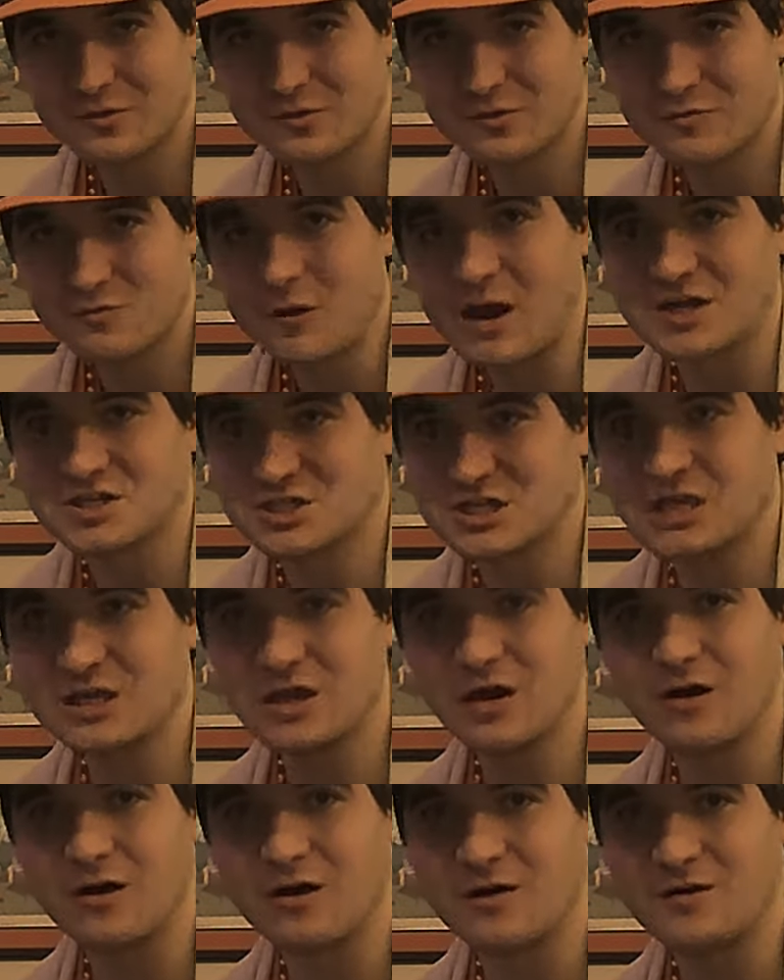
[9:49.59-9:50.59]
rushing
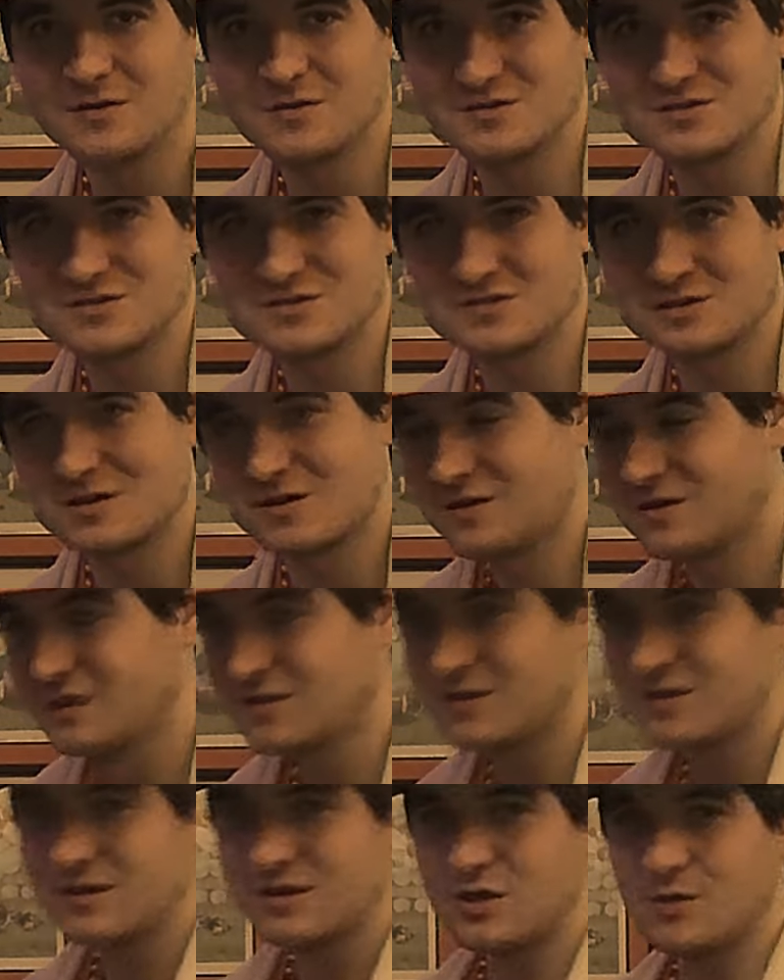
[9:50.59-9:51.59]
yards.
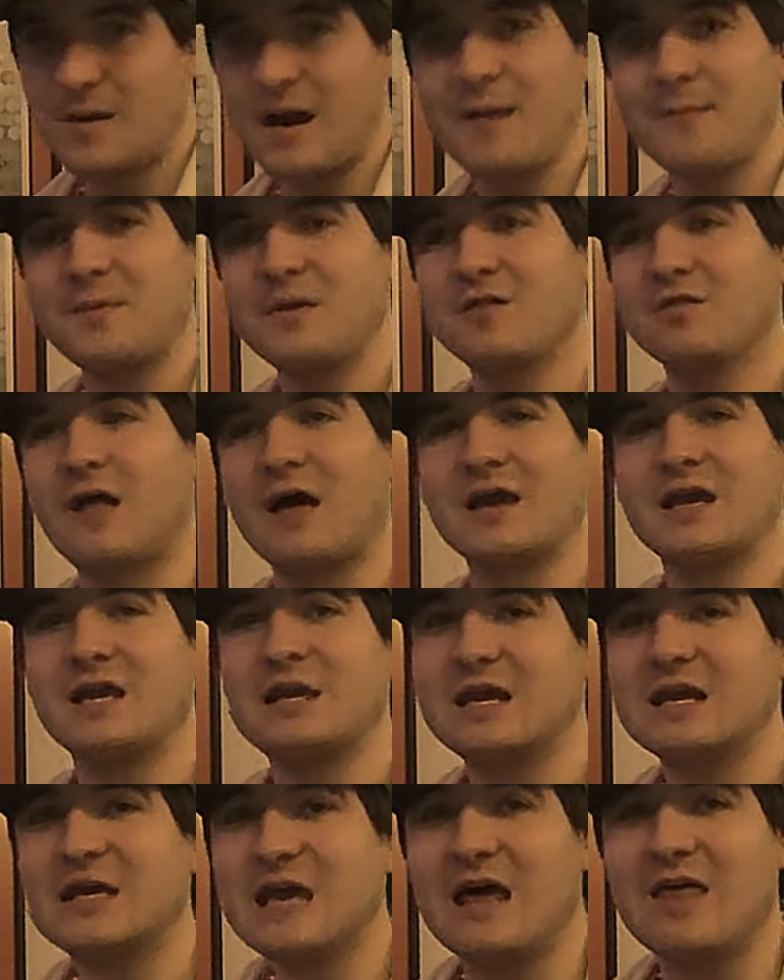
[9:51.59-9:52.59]
You might be lucky to
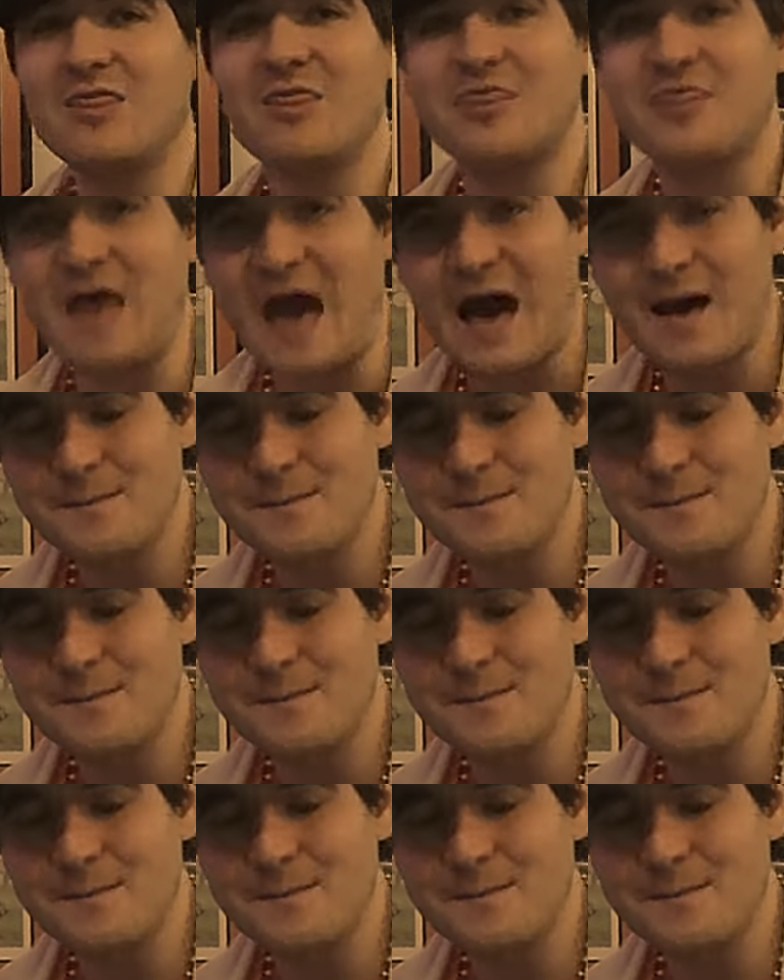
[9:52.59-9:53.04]
get that